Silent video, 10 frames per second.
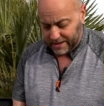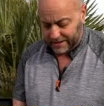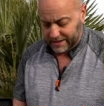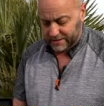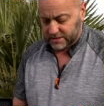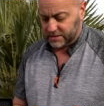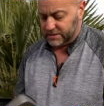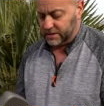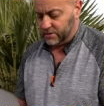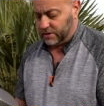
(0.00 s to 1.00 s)
Again, this
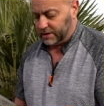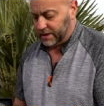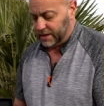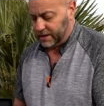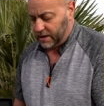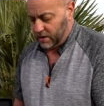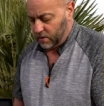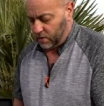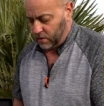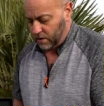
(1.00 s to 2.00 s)
is either a lid
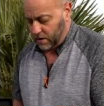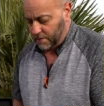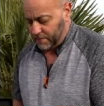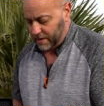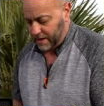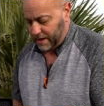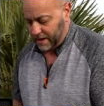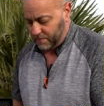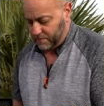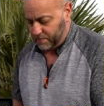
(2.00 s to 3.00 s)
or
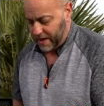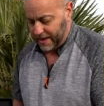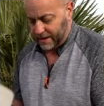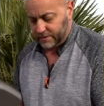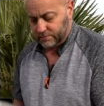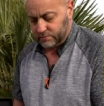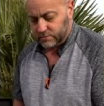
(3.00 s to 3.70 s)
a pan